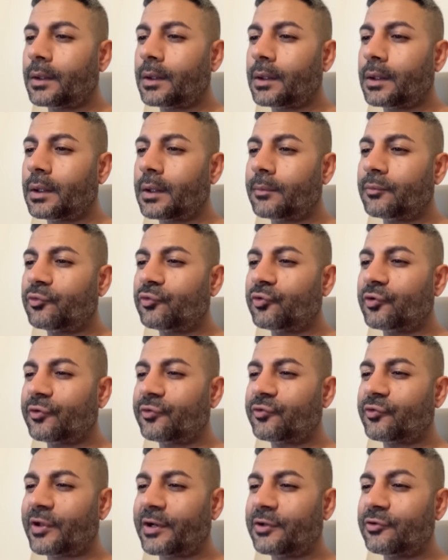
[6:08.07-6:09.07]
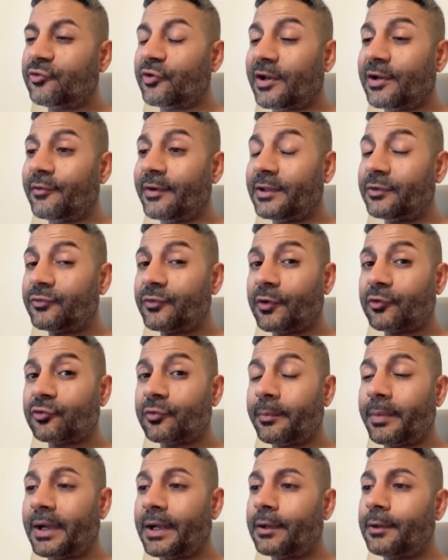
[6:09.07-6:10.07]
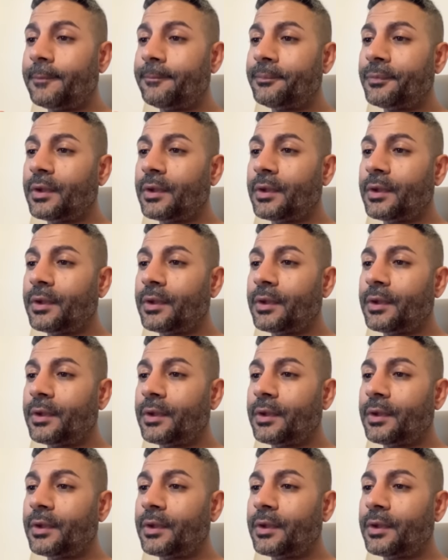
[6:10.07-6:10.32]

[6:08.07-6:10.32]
I'm just trying to generate suction power.